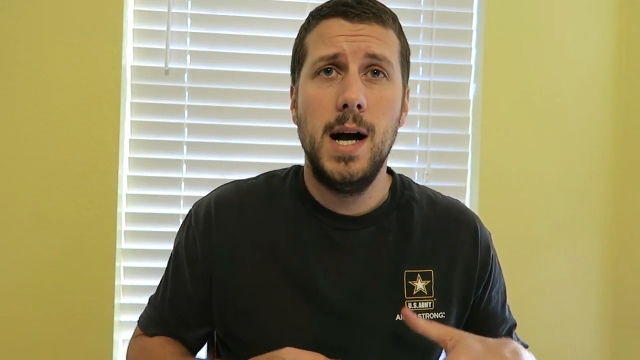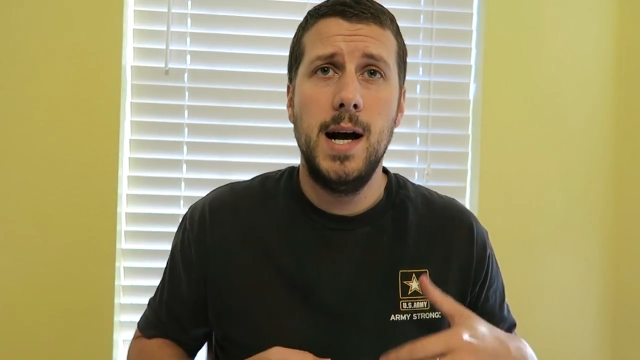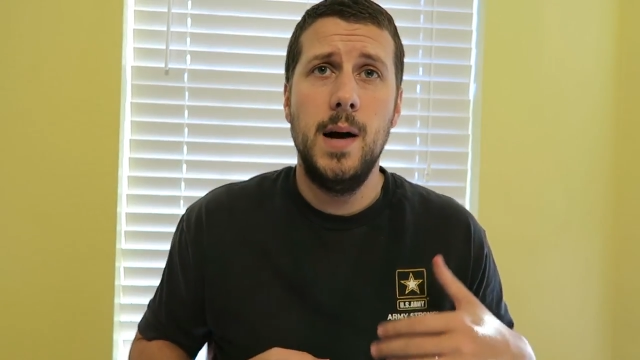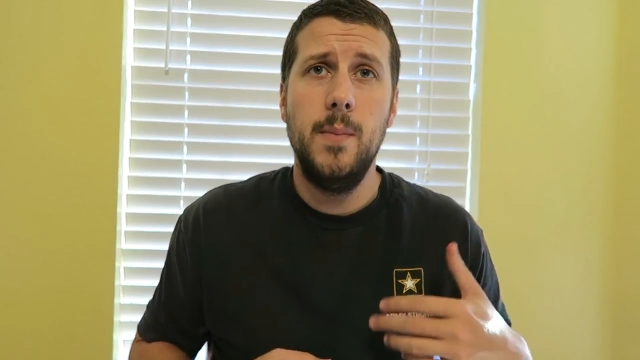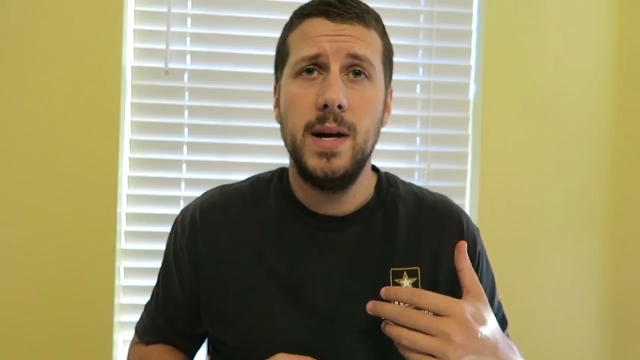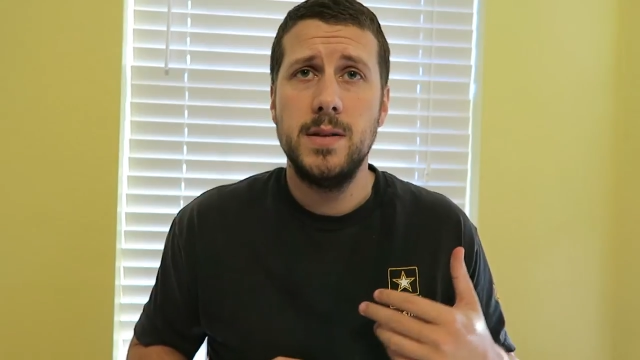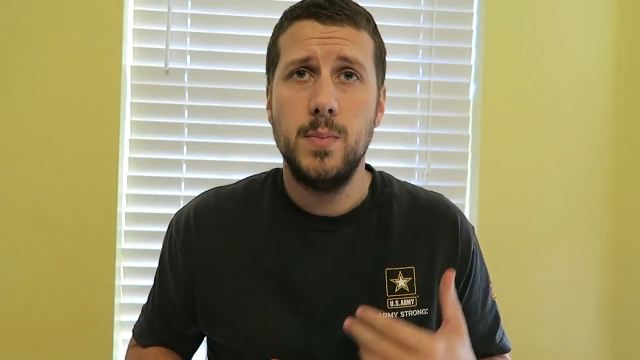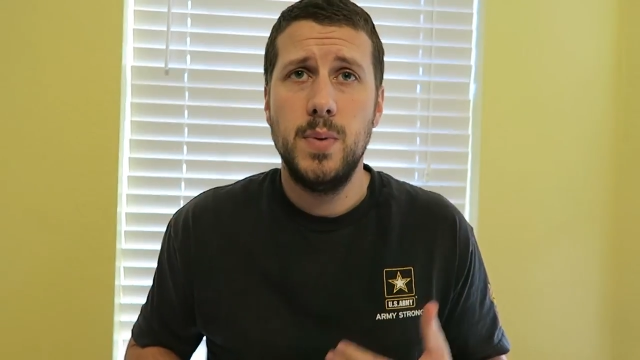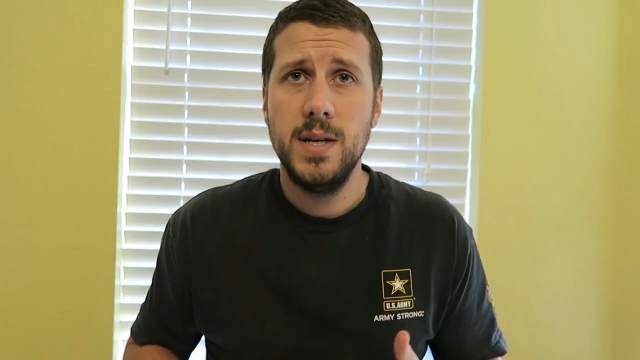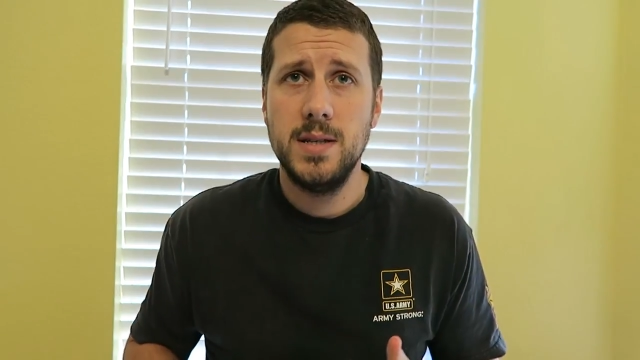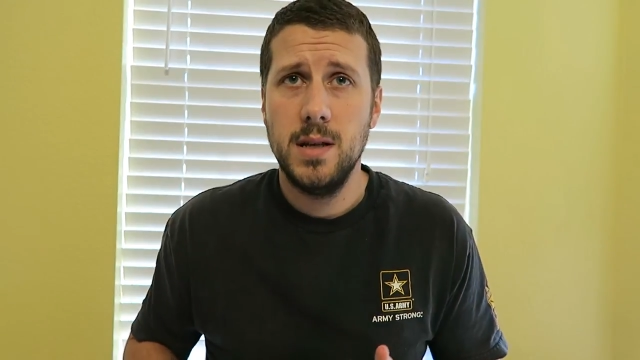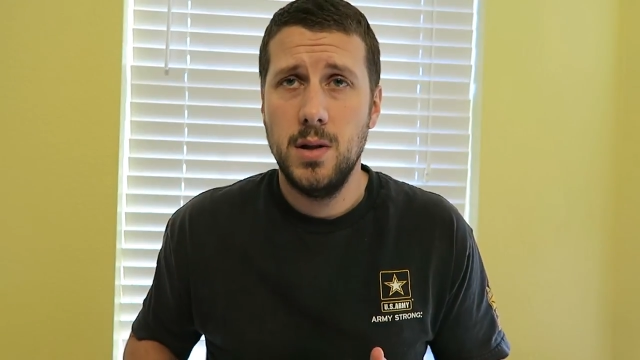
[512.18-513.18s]
I'm about to
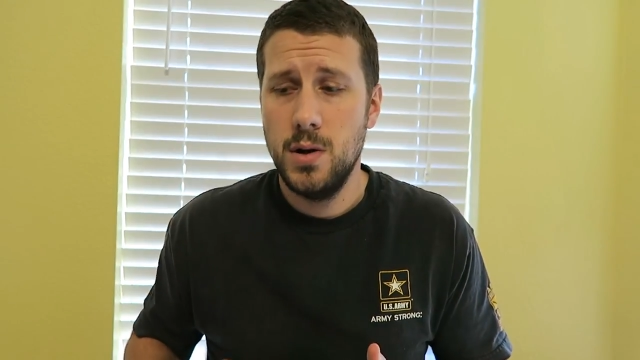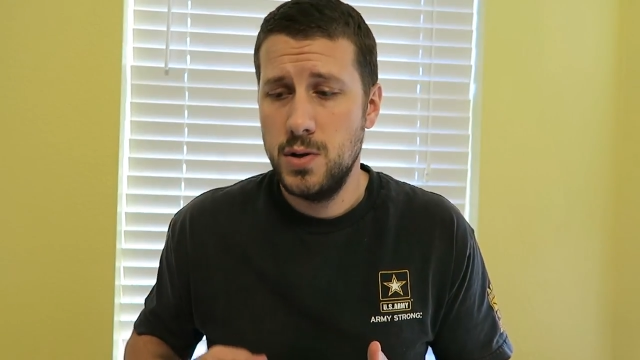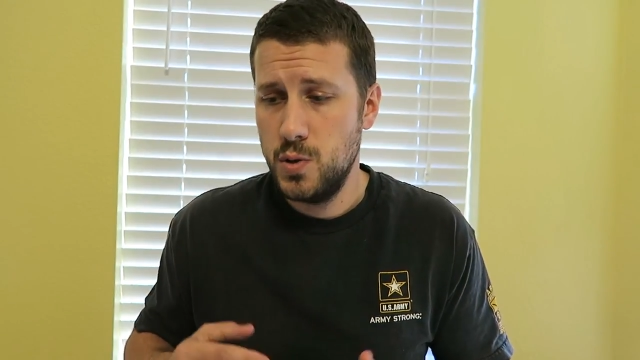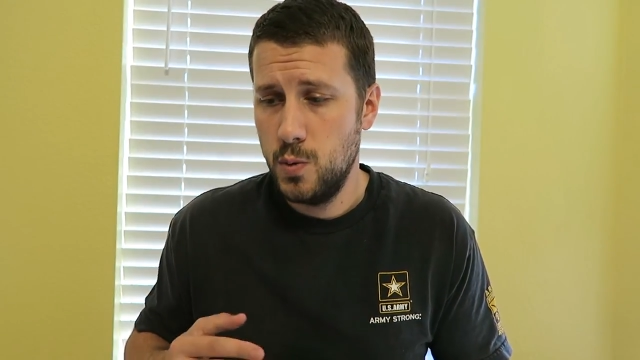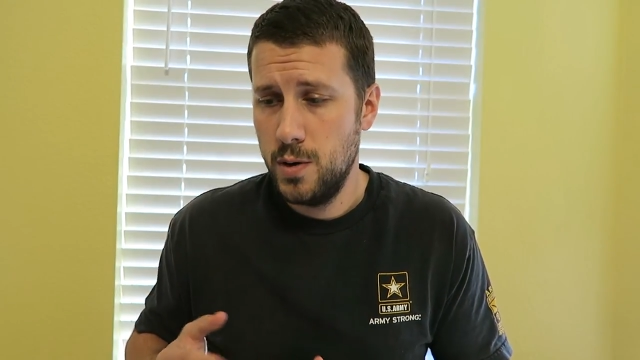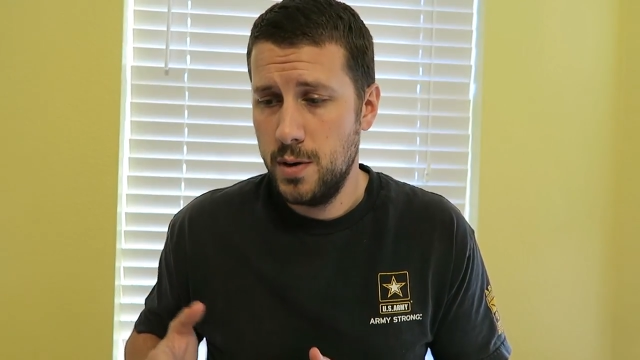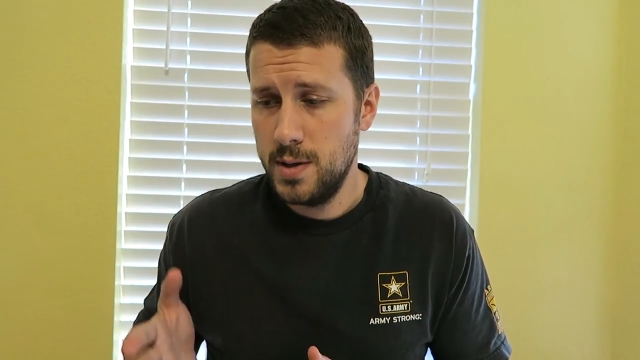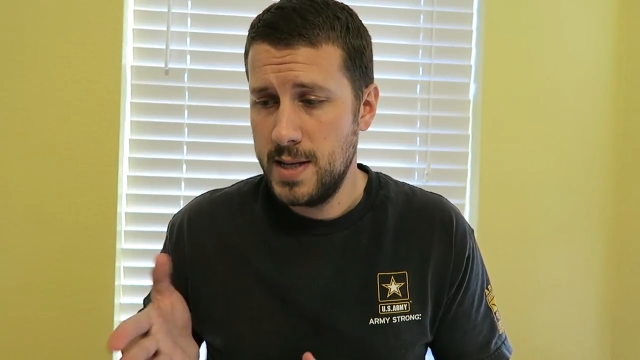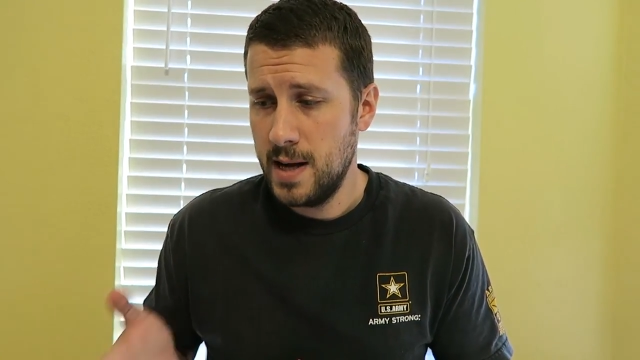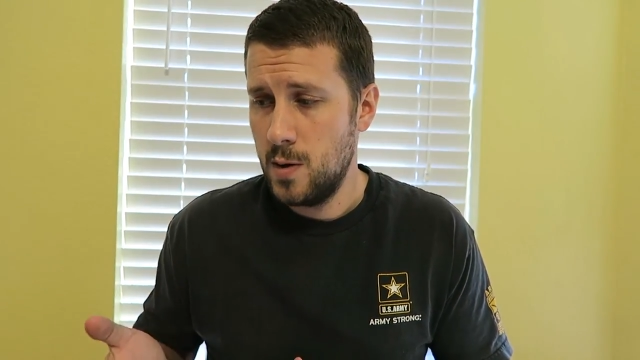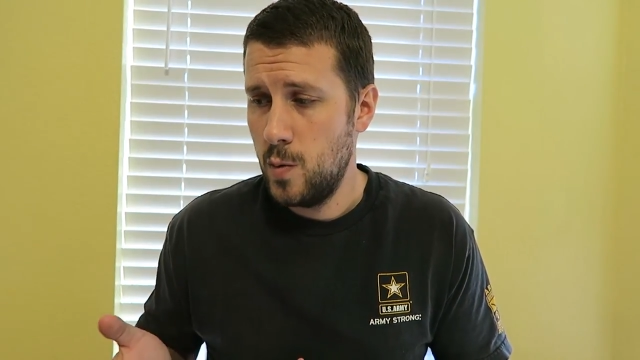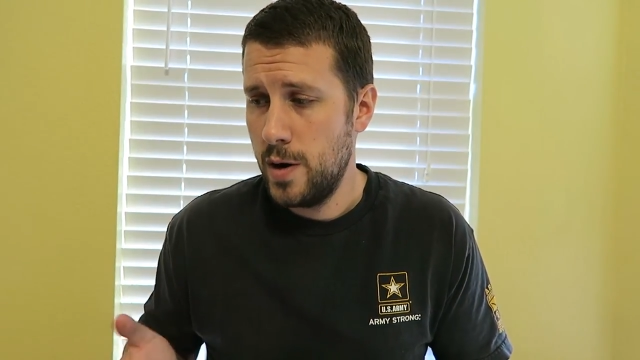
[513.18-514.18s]
place a large order at
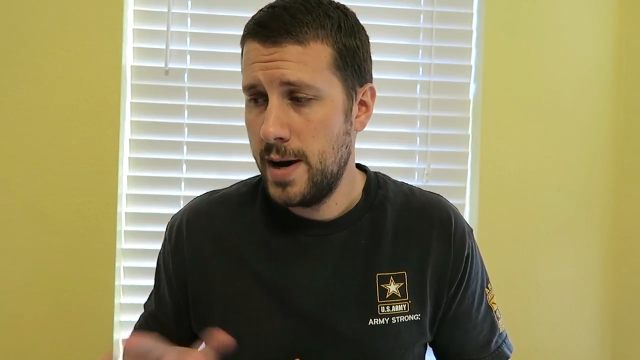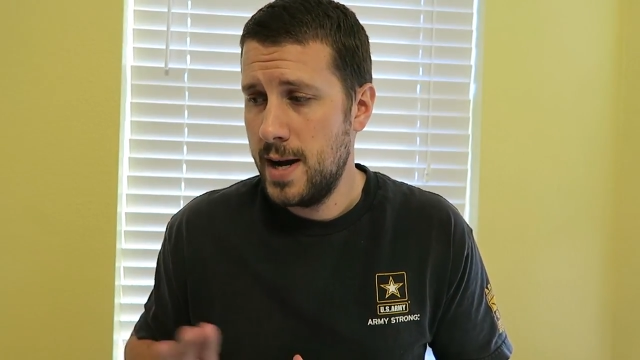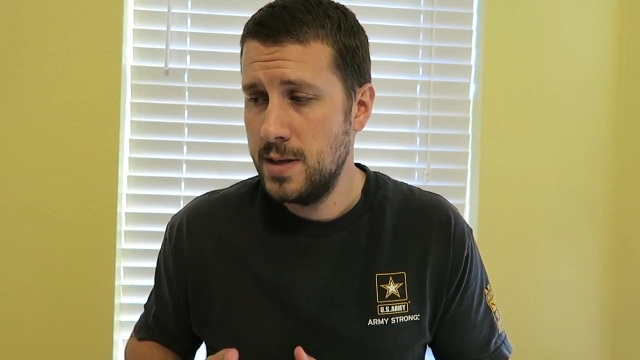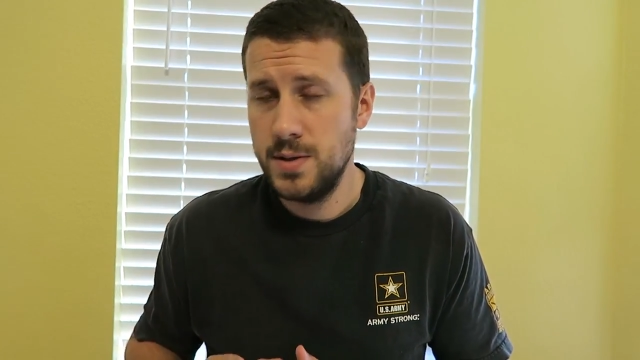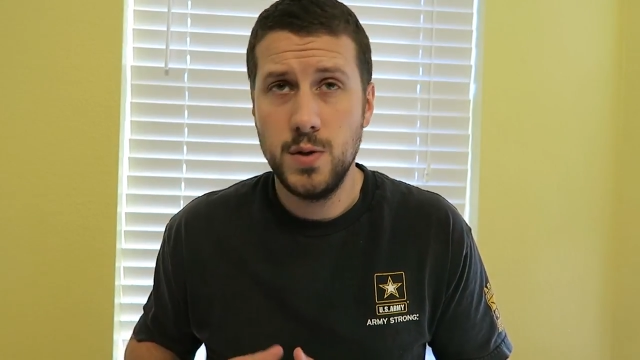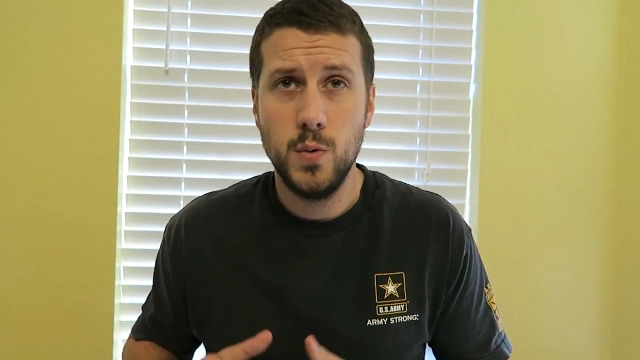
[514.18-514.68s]
Tackle Warehouse